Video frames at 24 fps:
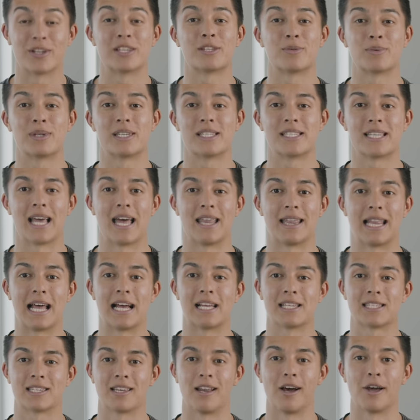as we set
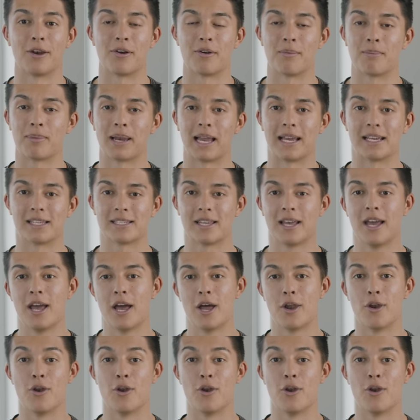that slider in place,